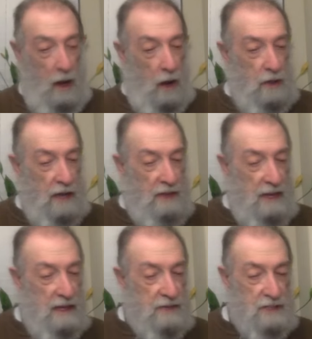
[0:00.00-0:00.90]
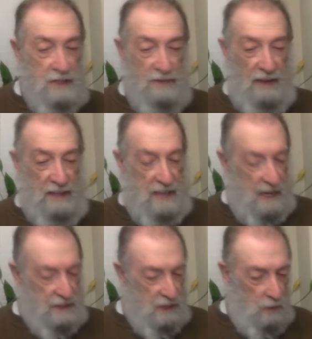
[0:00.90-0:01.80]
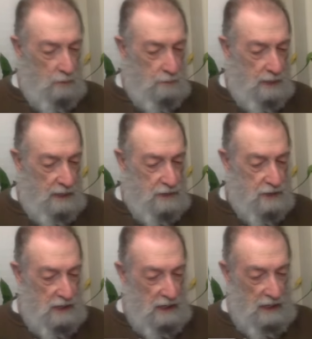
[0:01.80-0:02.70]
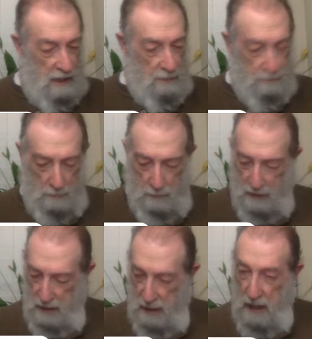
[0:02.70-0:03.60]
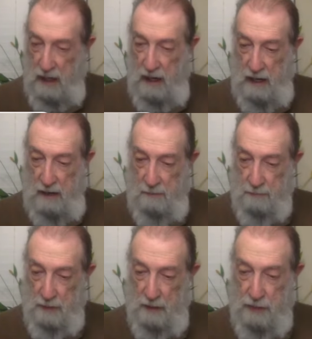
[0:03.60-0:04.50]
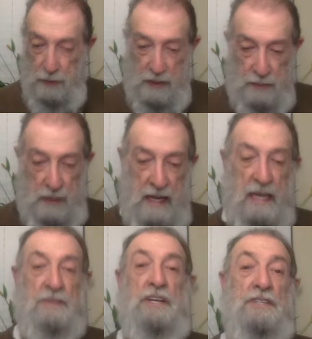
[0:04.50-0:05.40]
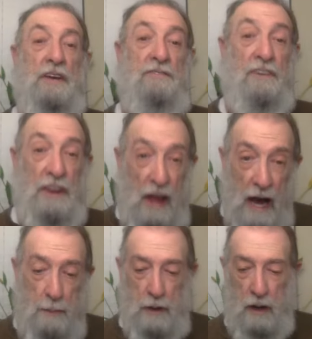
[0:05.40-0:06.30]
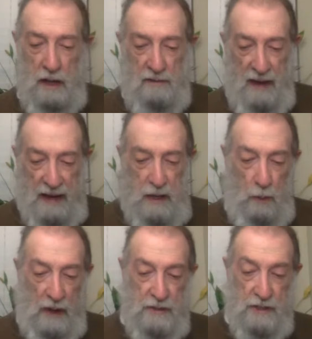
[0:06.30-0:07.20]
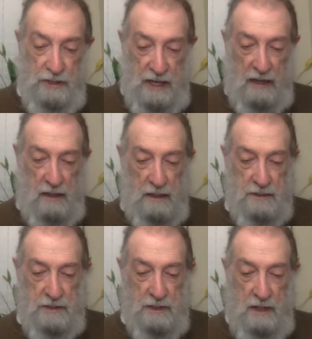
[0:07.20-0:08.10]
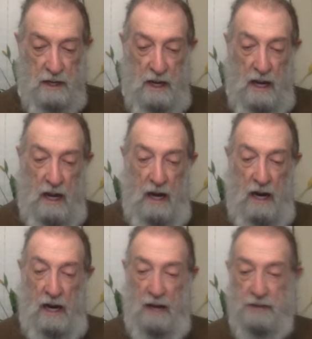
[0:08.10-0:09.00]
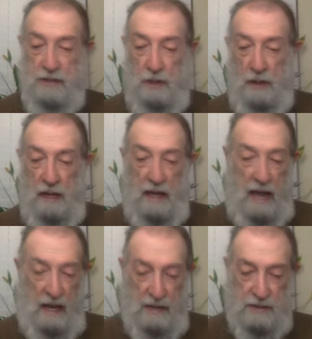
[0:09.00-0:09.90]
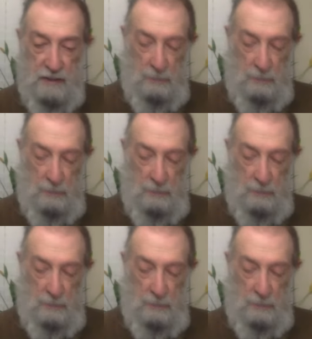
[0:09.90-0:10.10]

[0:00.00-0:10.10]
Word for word: okay. Then he gives us a fantastic, on page uh, uh, thirty-three, he gives us a phenomenal evacuation checklist. Uh, so he has the